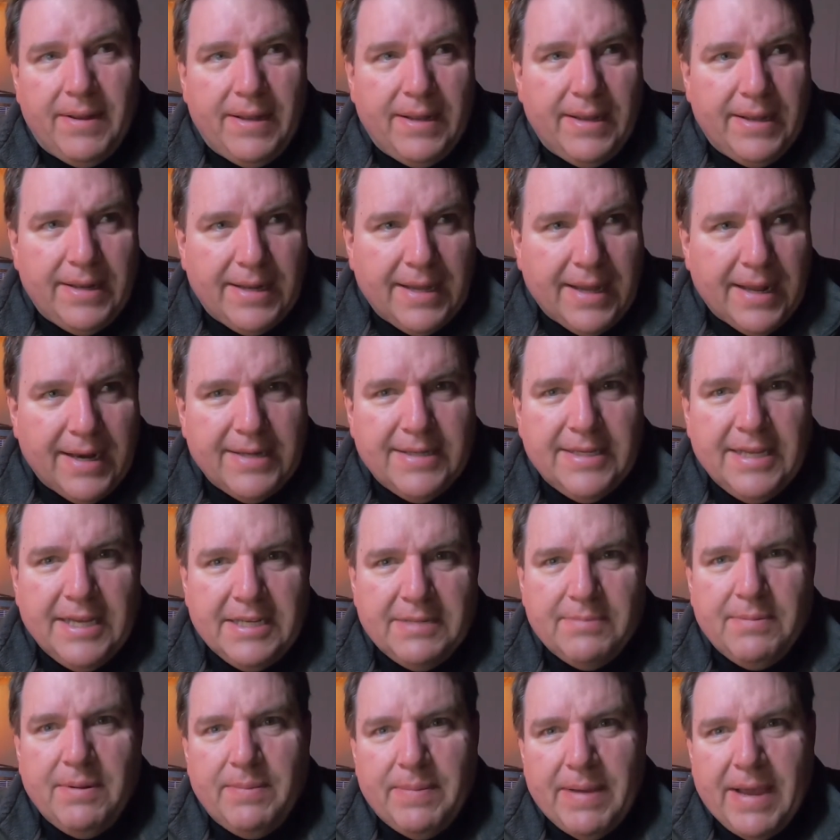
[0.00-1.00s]
It kind of
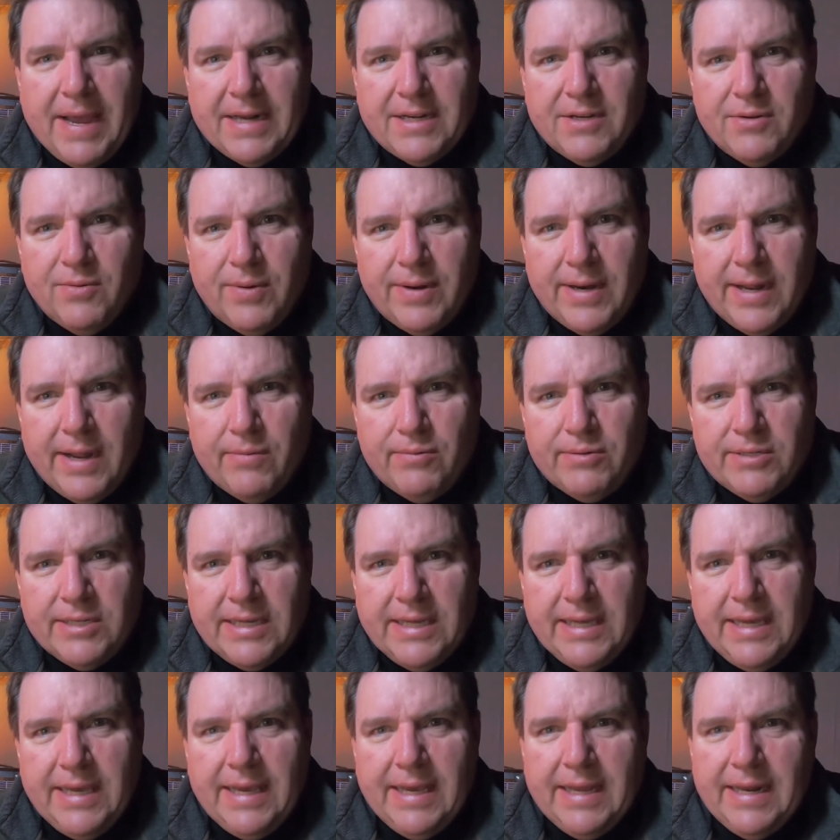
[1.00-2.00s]
takes me back to when I was a
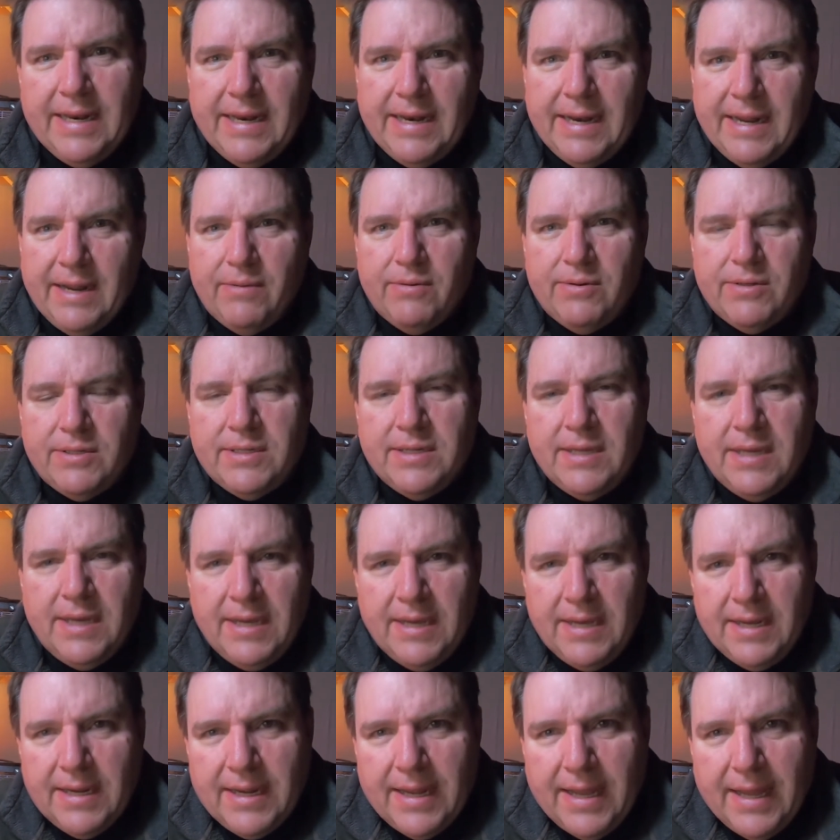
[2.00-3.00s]
kid and I was
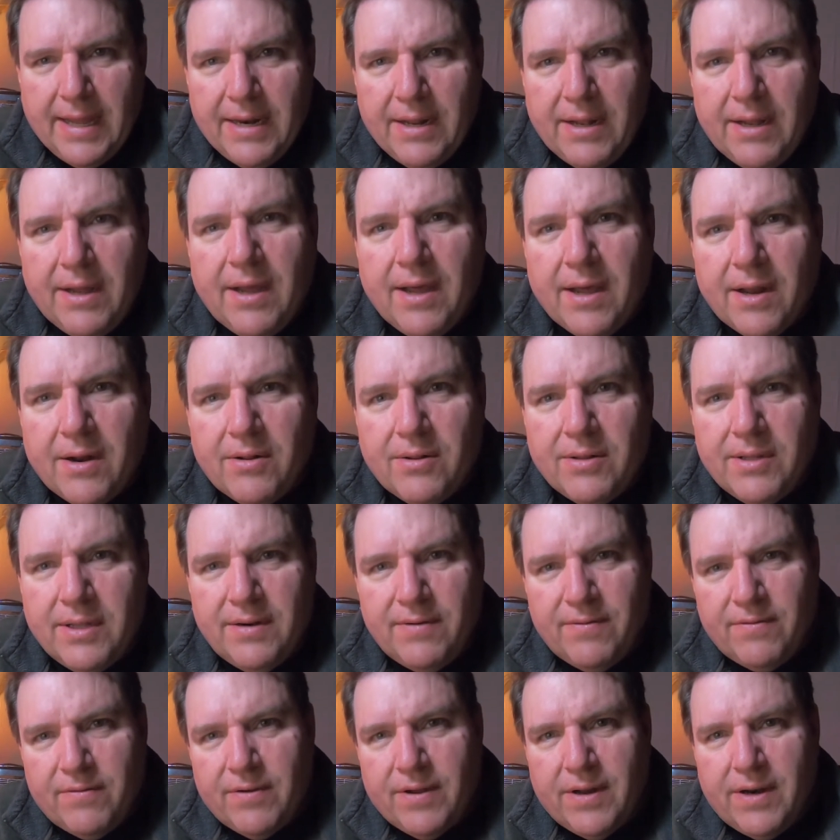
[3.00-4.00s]
kind of huddled
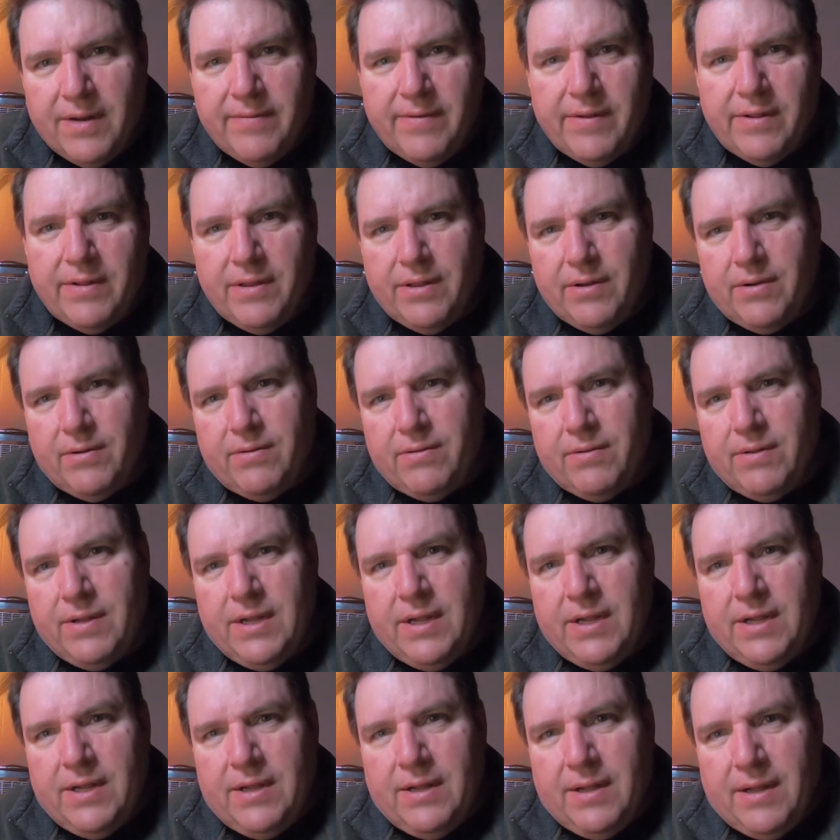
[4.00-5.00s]
in front of
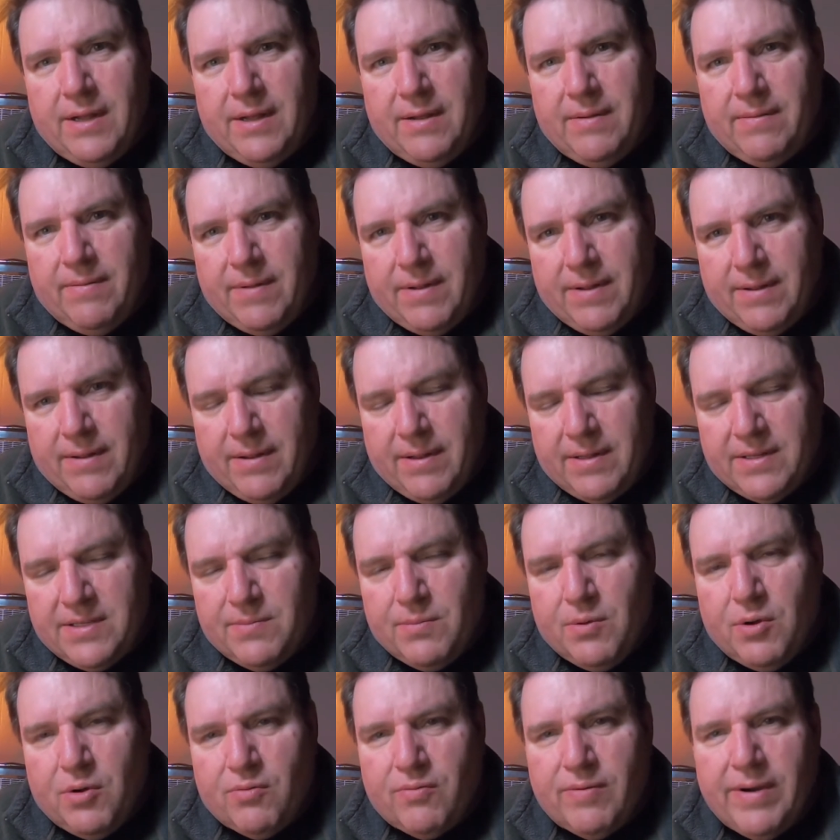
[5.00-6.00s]
a
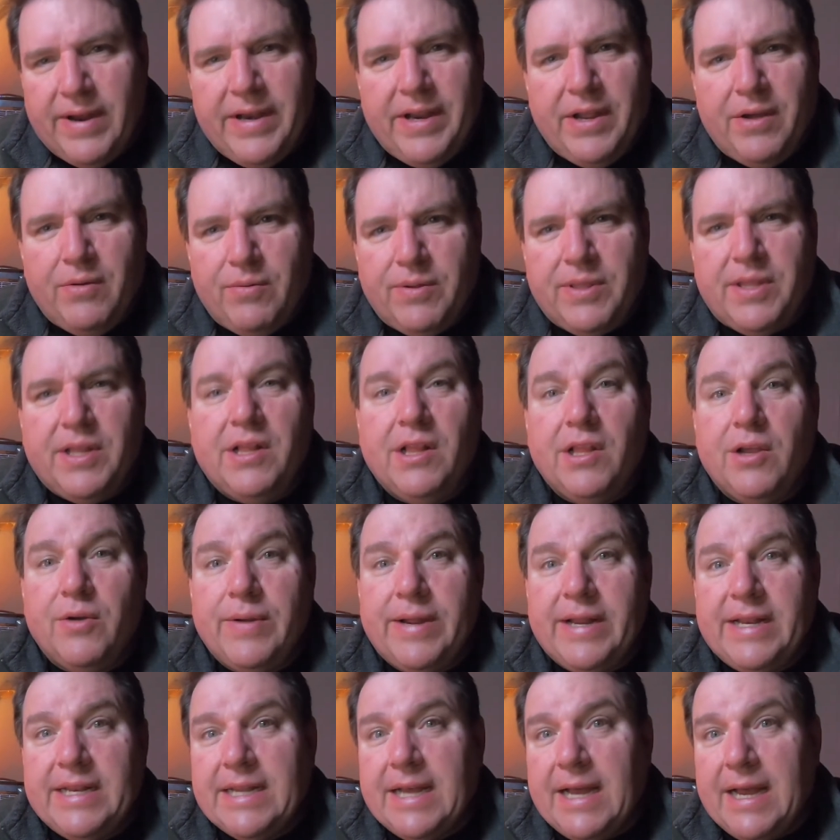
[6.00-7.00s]
small radio with a
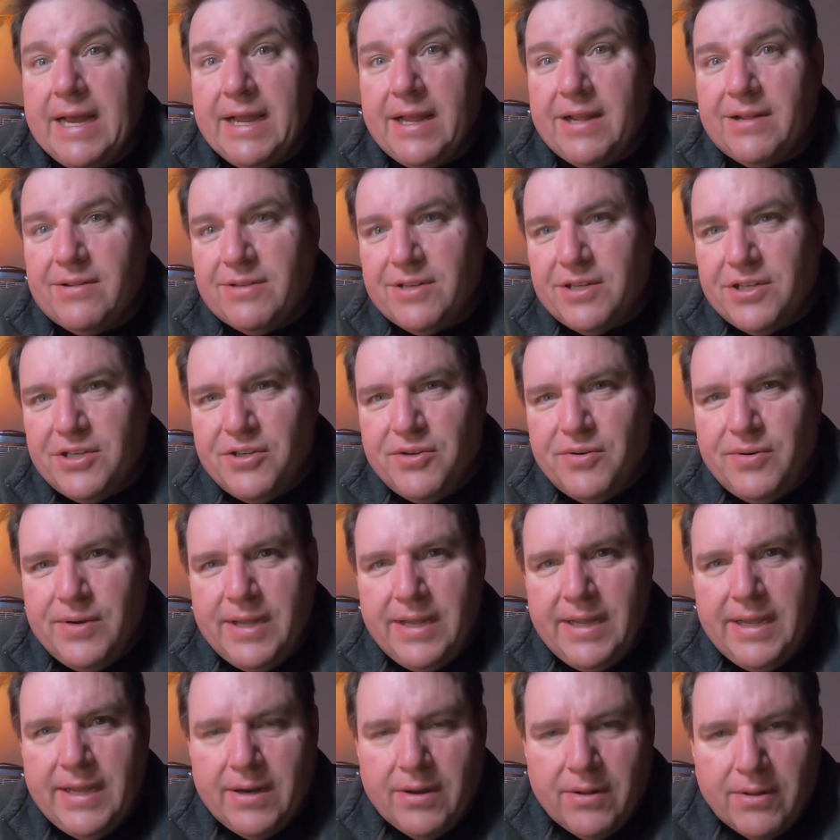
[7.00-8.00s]
glowing dial and
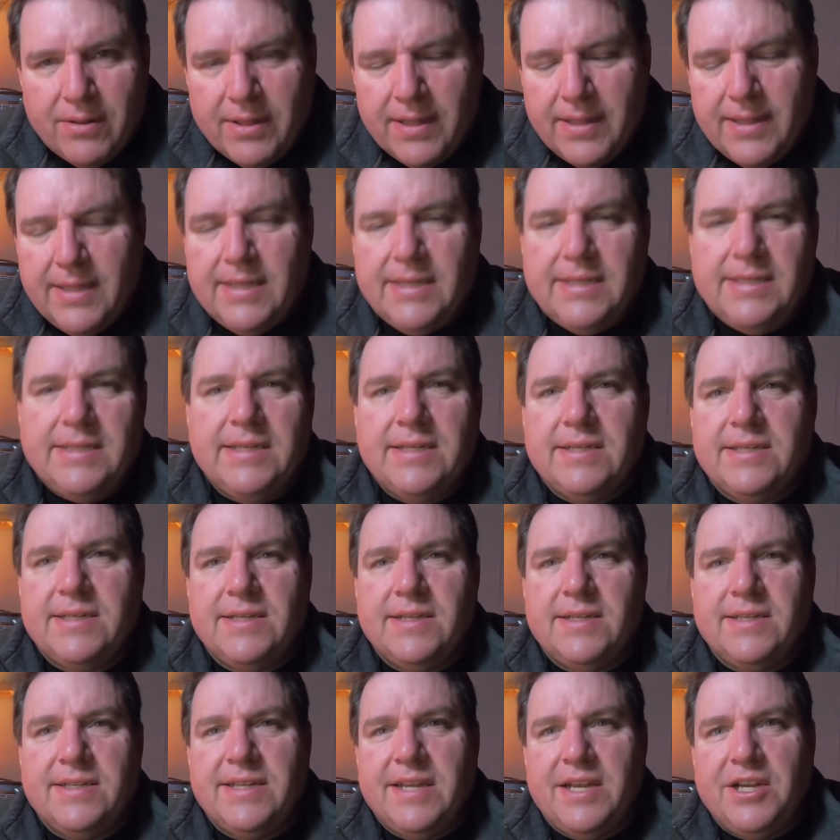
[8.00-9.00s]
tuning in all of these
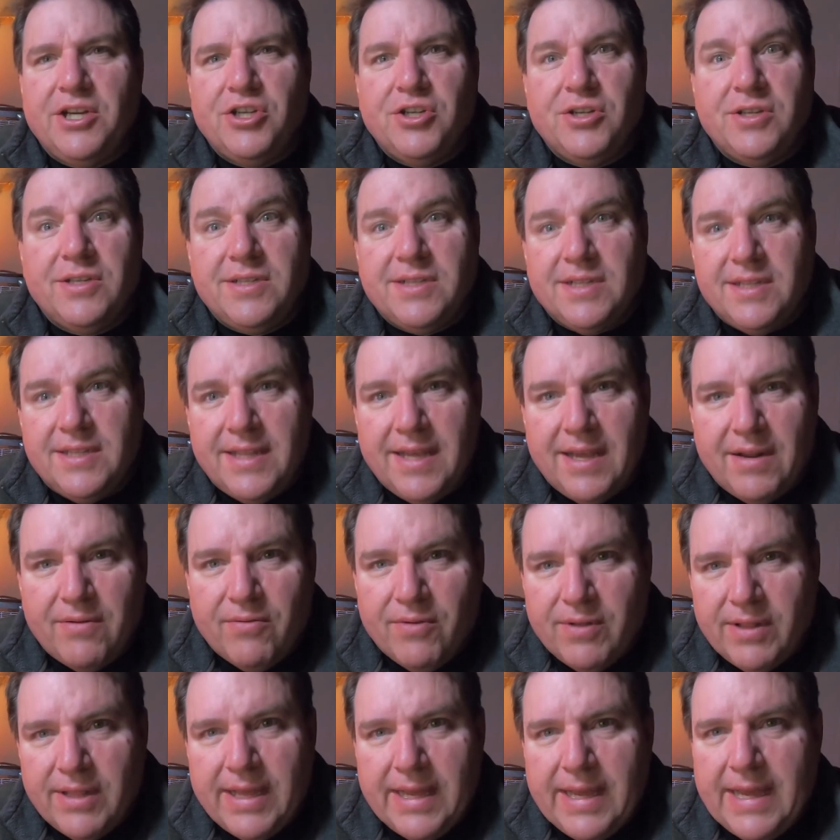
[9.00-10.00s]
distant stations, and that
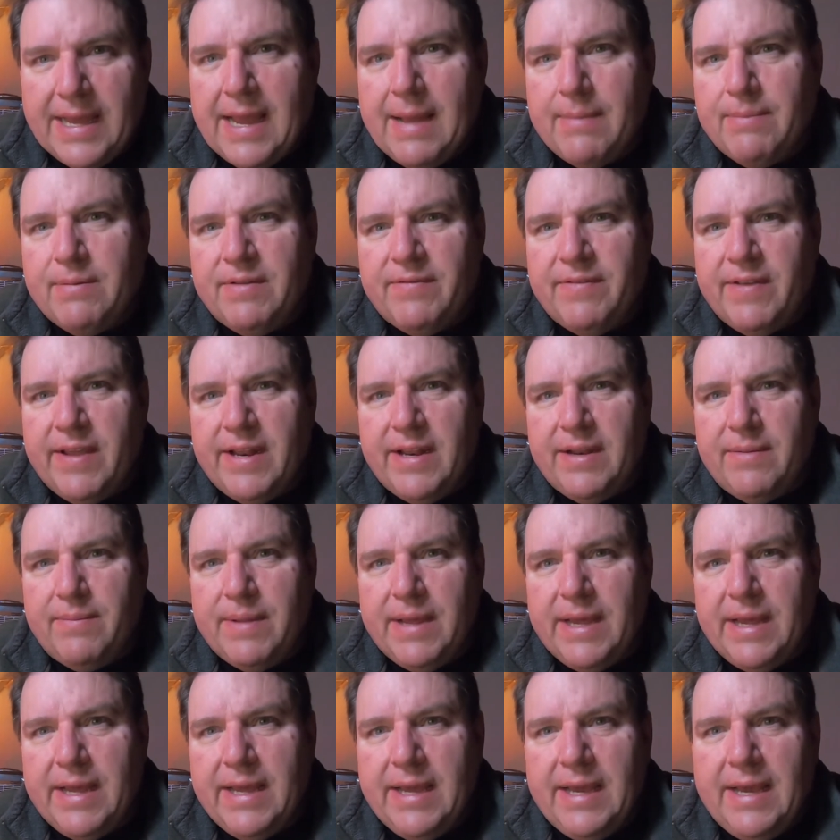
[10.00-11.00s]
really captivated
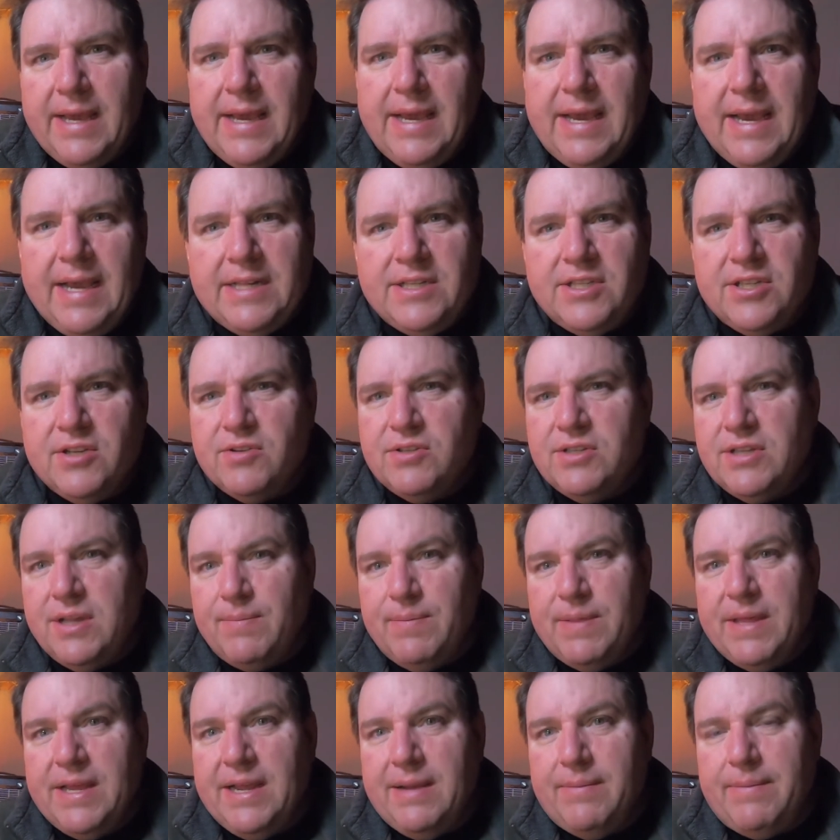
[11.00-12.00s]
me. And so
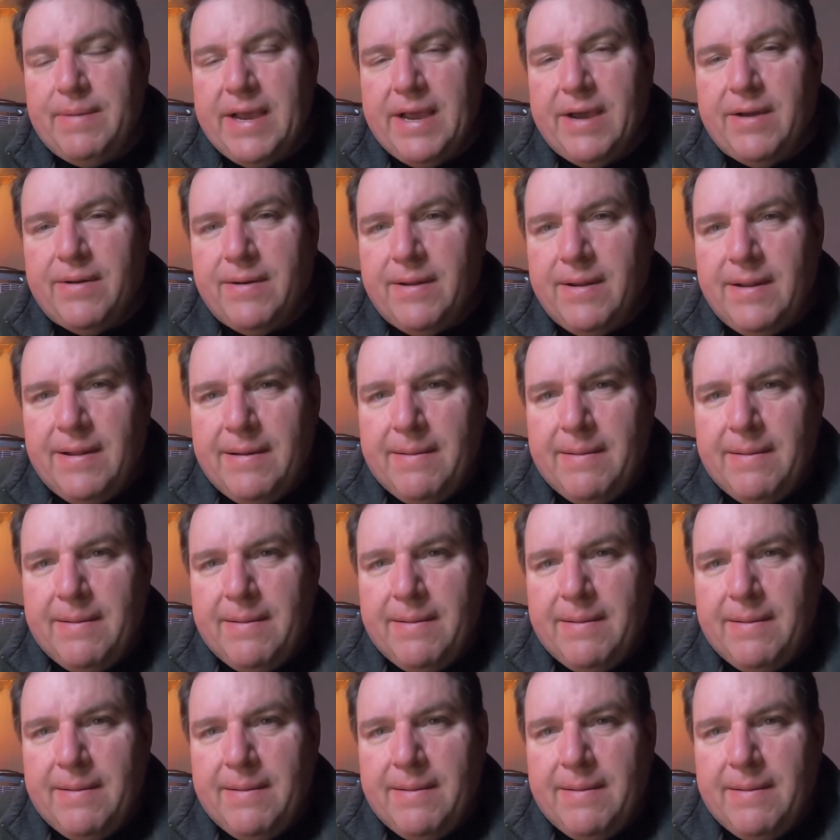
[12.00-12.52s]
something about